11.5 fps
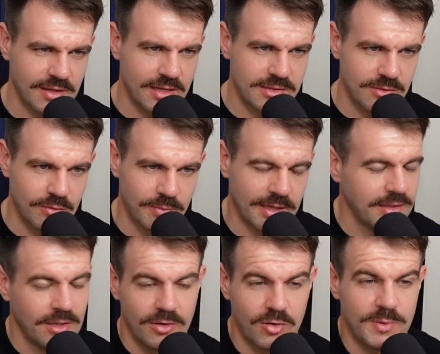That's all. But
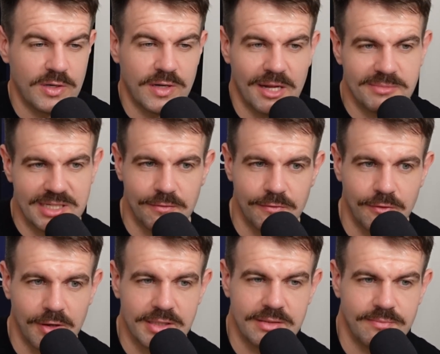could be a good M7
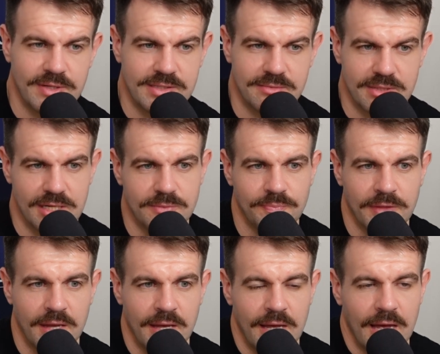for you at some stage.
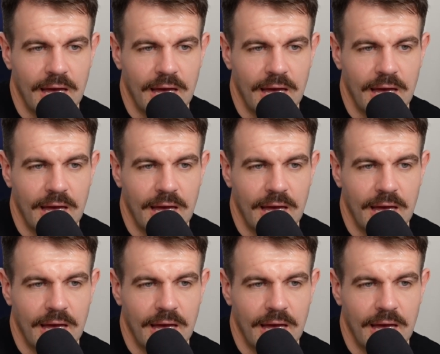Yeah.